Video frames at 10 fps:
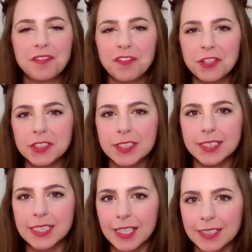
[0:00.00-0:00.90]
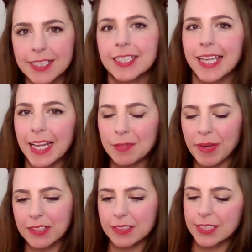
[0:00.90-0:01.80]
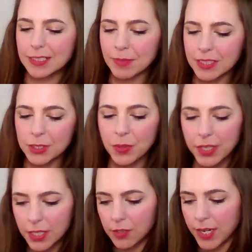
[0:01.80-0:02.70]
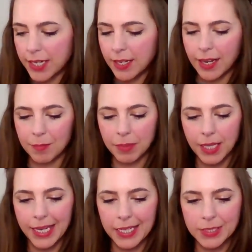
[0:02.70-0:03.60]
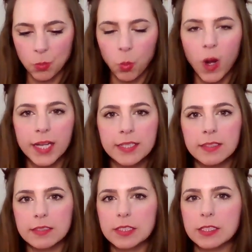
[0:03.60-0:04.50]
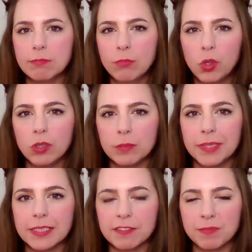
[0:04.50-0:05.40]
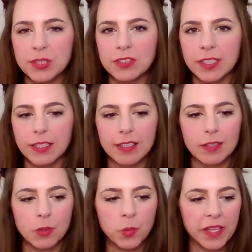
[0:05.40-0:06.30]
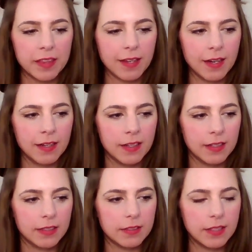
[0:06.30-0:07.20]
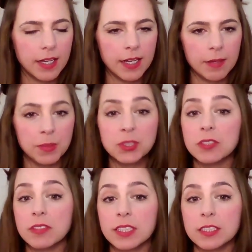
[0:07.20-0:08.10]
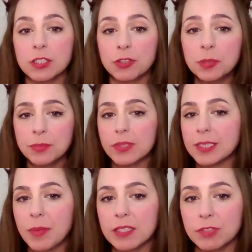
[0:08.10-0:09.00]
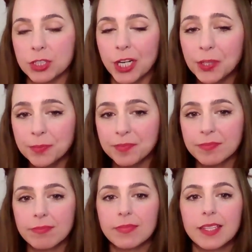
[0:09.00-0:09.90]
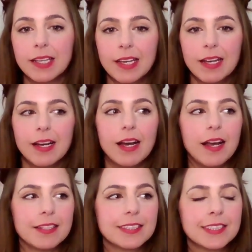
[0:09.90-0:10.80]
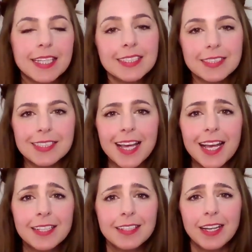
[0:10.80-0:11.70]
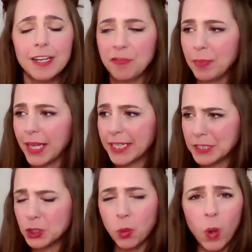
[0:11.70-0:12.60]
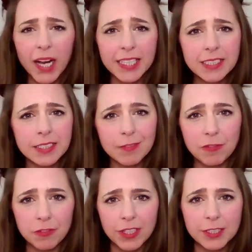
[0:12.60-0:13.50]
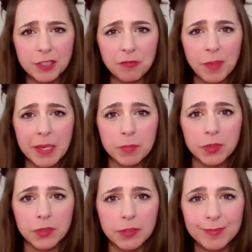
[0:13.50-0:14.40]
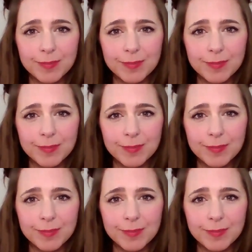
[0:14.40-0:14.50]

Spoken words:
I first started, again, about 6 months to a year in, I played one small piece of music with our musical theatre group as part of a show. Since then, I've played twice in front of people.